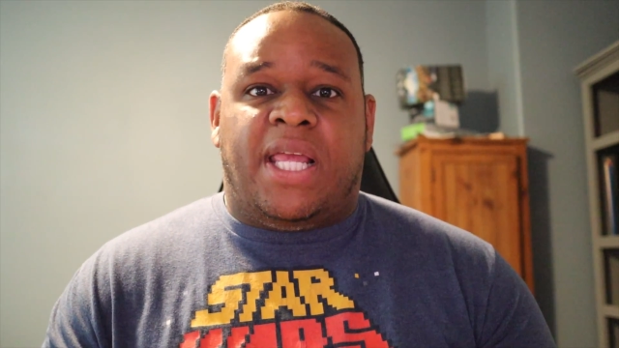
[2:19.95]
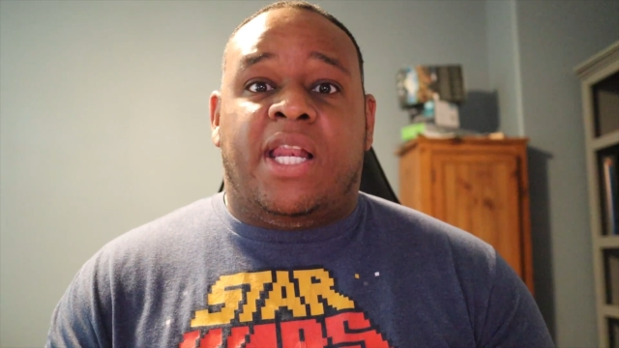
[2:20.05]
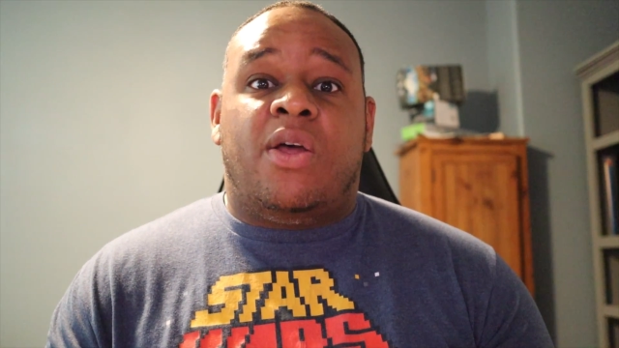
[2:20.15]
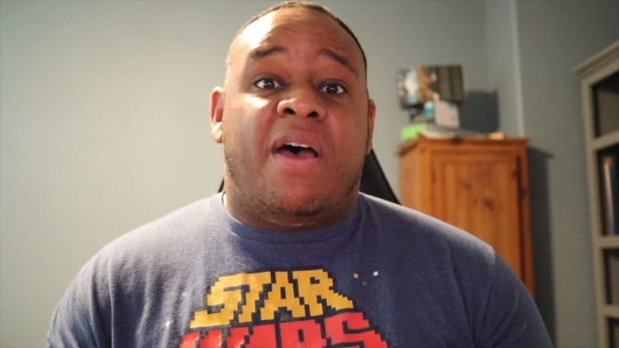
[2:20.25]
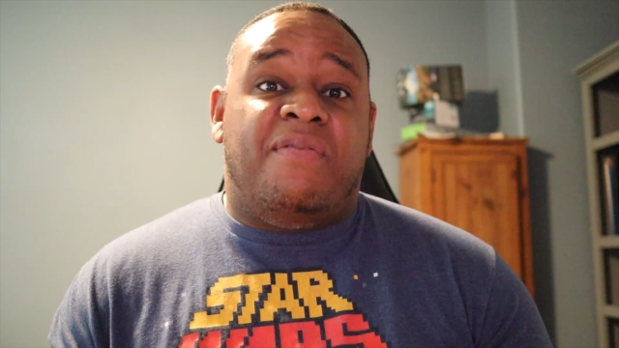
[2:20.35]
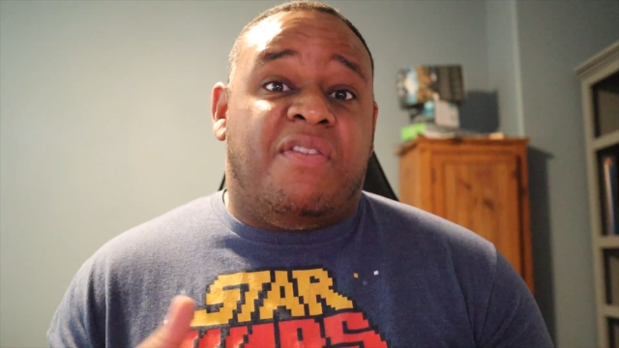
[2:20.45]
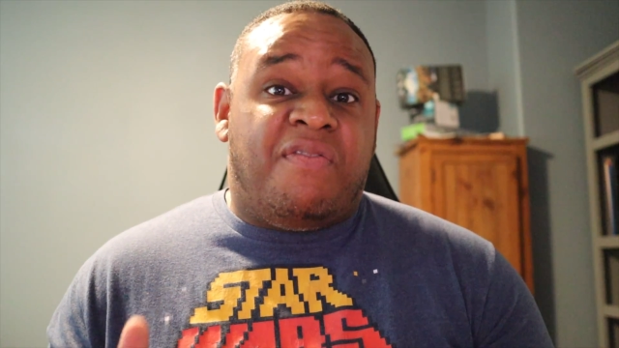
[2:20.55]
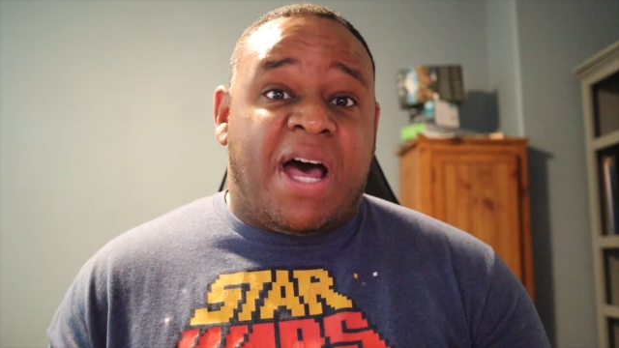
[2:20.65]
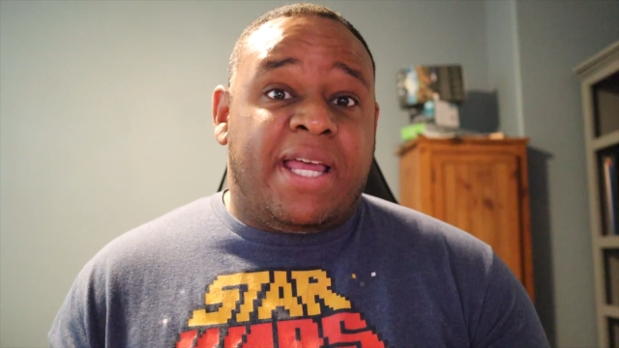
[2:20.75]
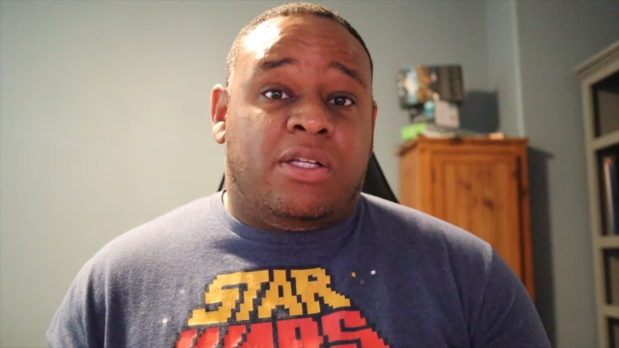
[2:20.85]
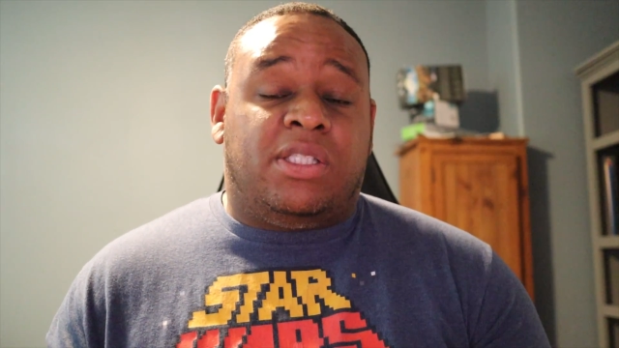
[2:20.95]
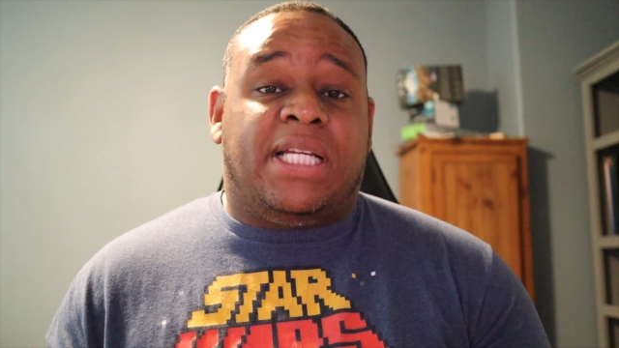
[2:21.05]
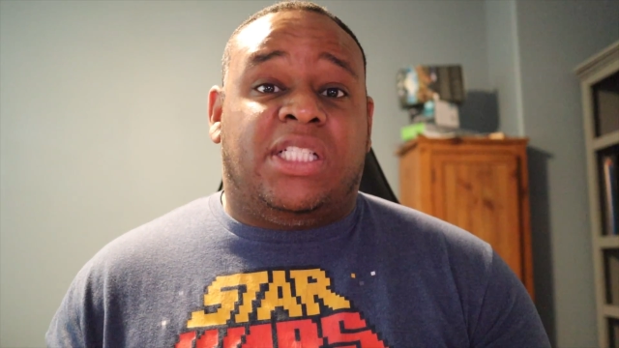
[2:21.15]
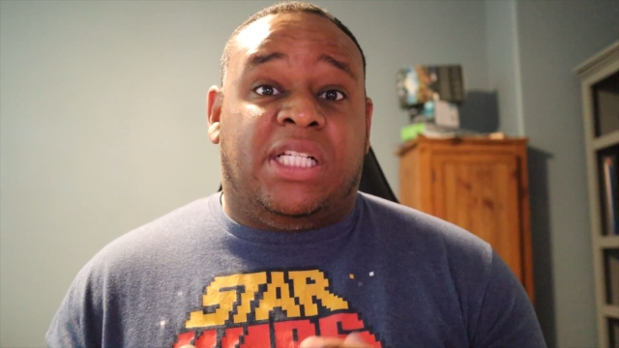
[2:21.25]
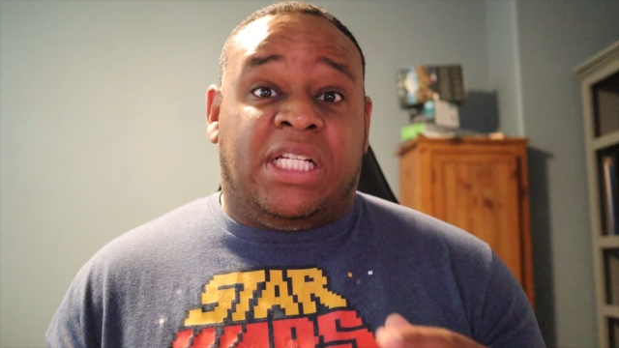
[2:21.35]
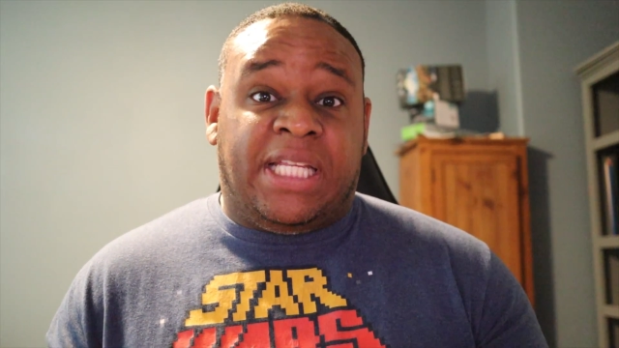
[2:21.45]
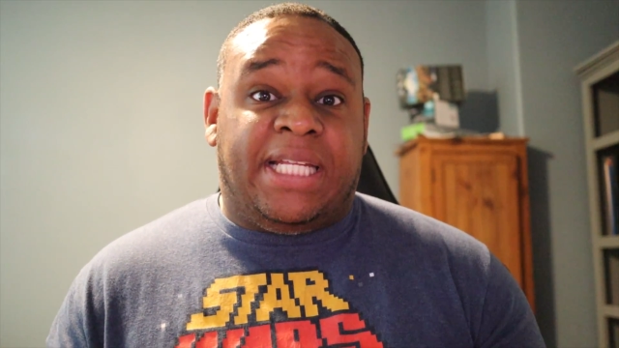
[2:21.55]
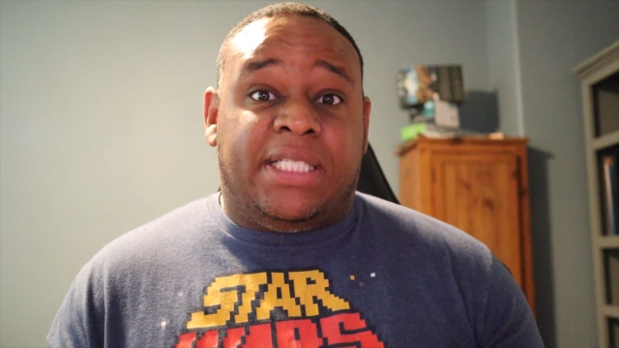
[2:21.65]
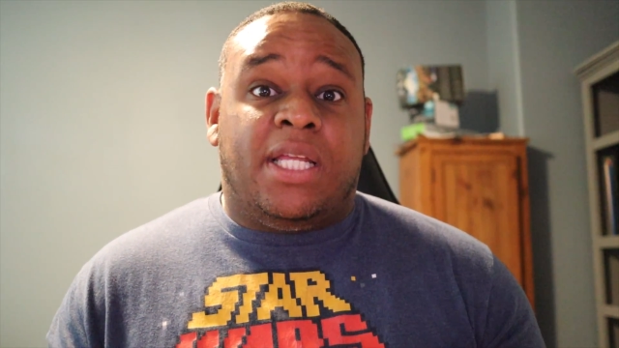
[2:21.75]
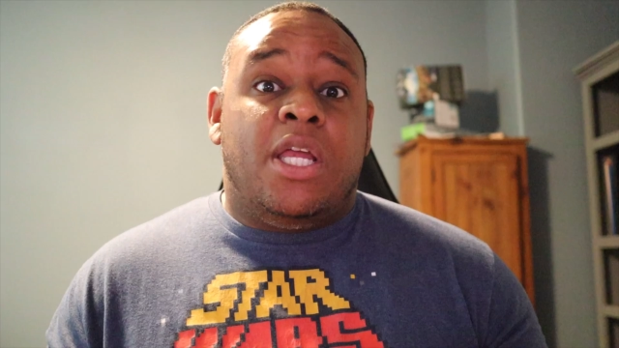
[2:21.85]
And it'll have the files actually
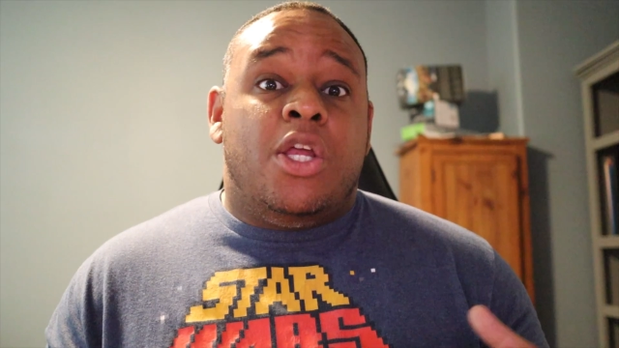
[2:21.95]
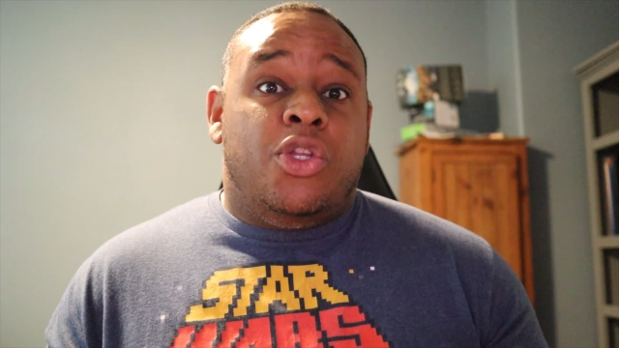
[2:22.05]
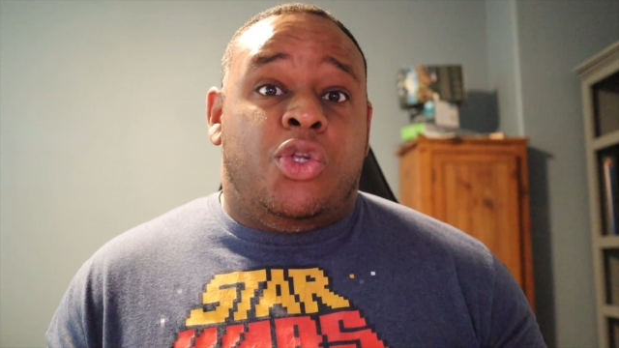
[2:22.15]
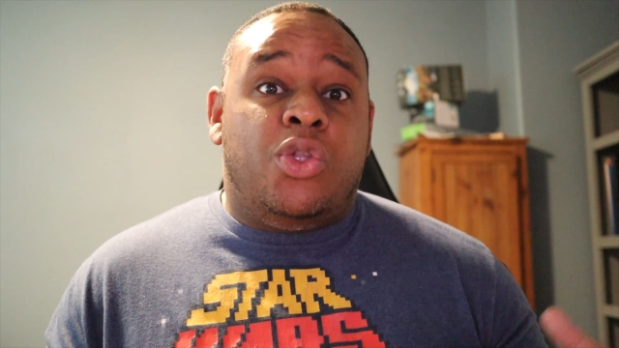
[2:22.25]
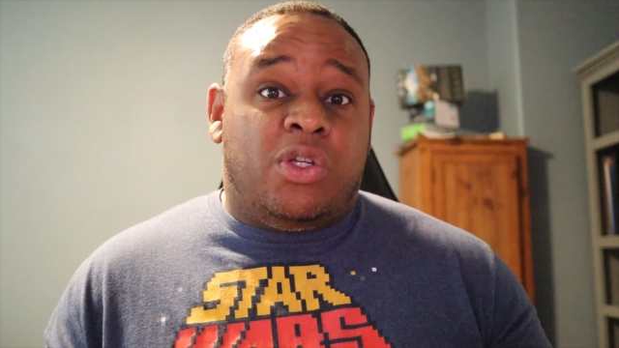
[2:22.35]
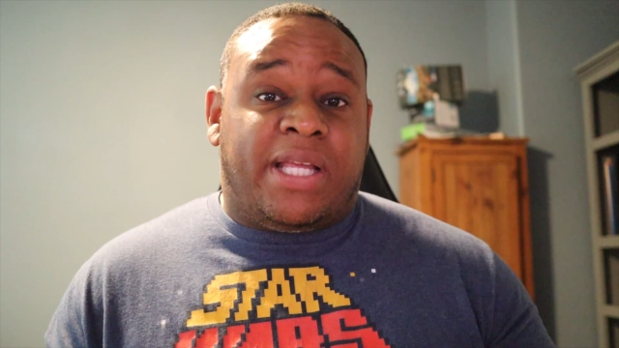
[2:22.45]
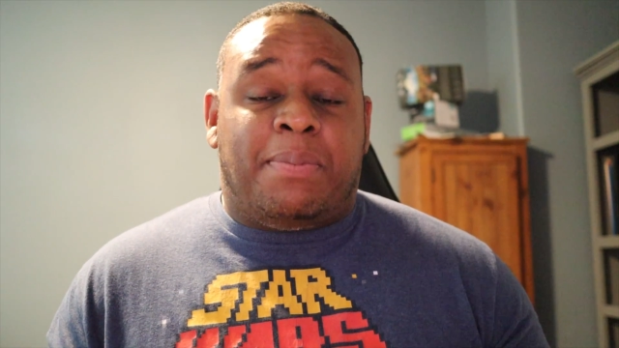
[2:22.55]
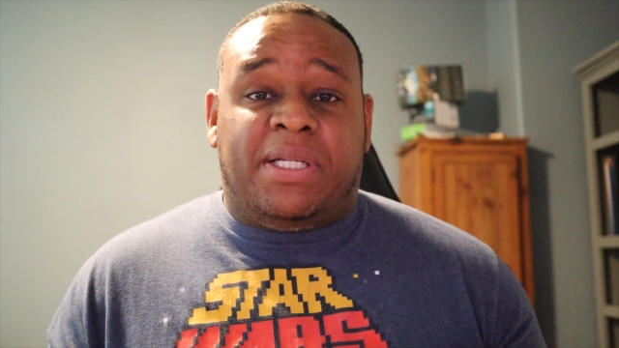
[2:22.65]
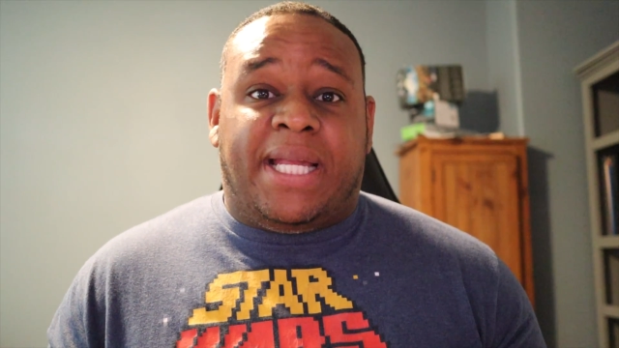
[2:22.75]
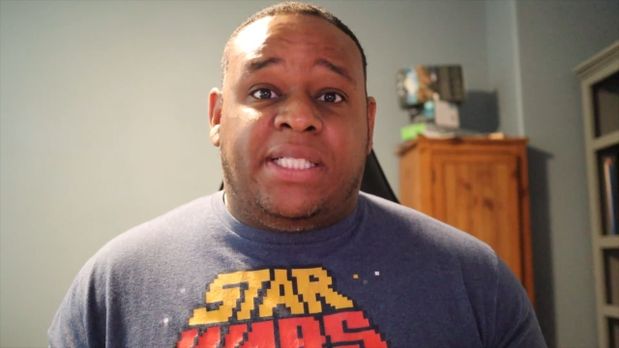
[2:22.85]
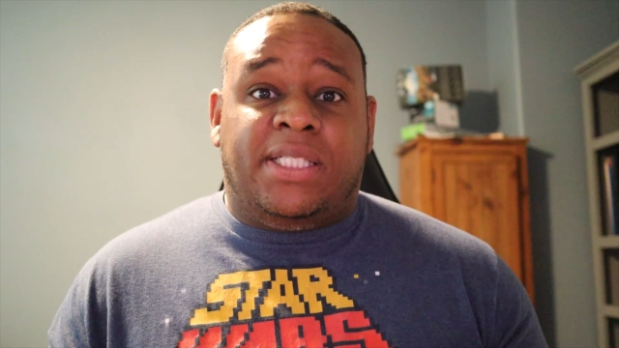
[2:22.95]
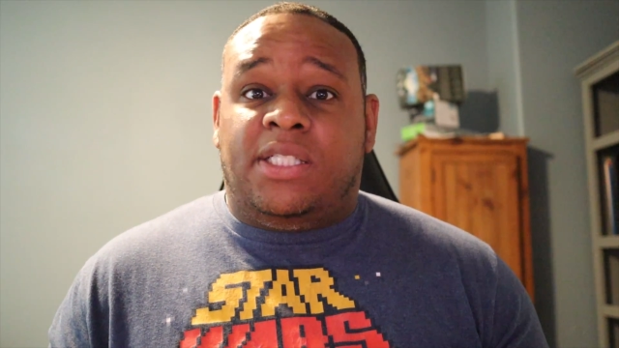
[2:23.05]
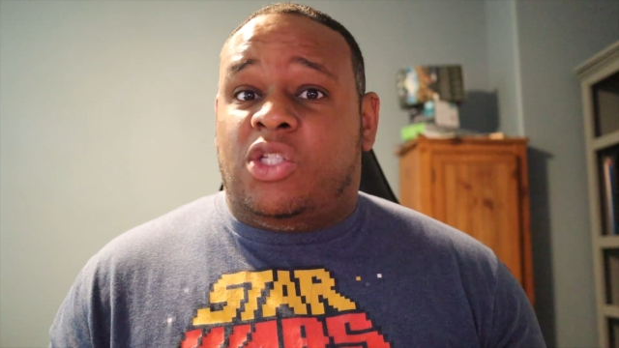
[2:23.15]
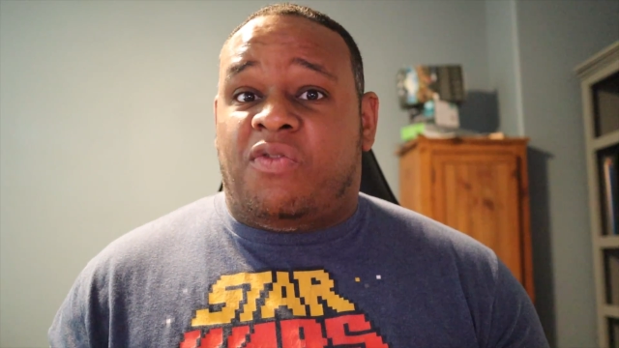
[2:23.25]
linked to those applications.